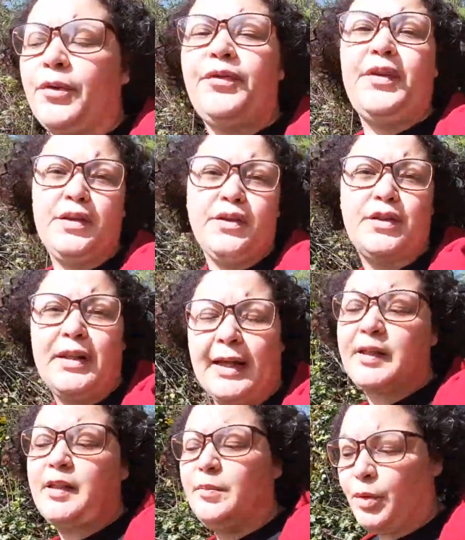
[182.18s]
feels
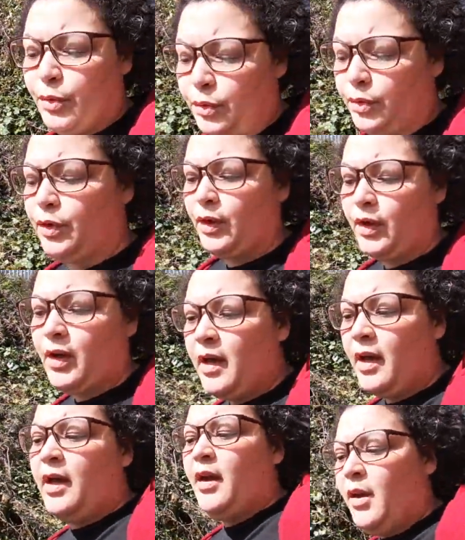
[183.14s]
like smooth,
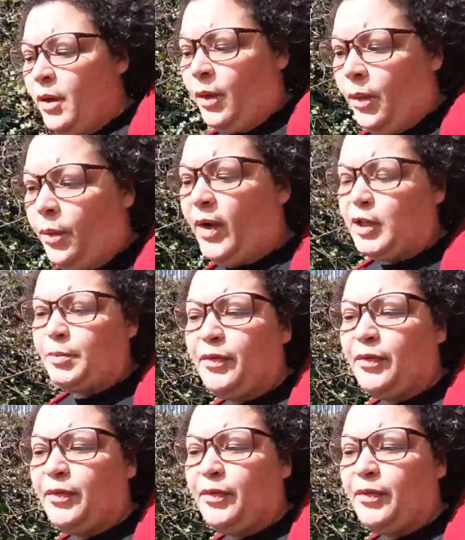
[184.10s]
which